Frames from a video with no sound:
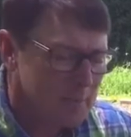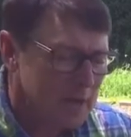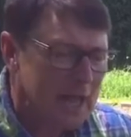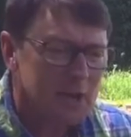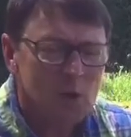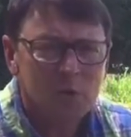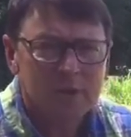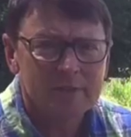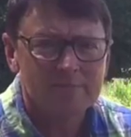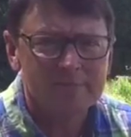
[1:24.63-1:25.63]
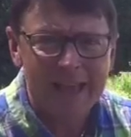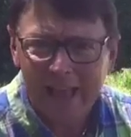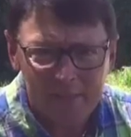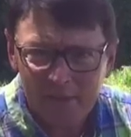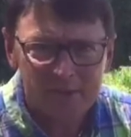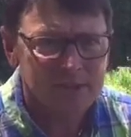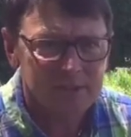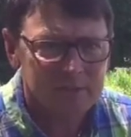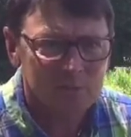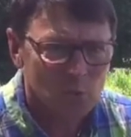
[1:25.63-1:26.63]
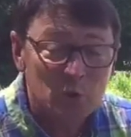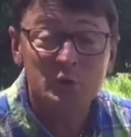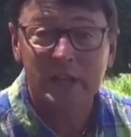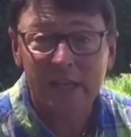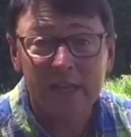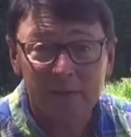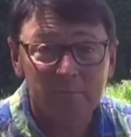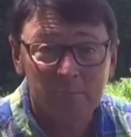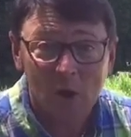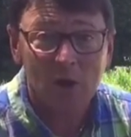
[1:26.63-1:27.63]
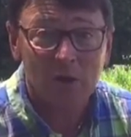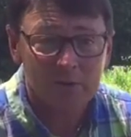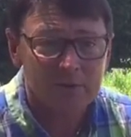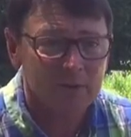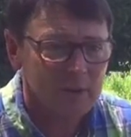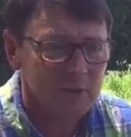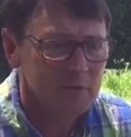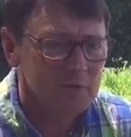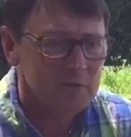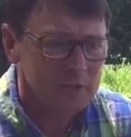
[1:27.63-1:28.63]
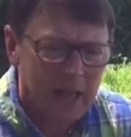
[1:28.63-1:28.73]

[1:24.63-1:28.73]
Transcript: I mean, I know that death is a routine part of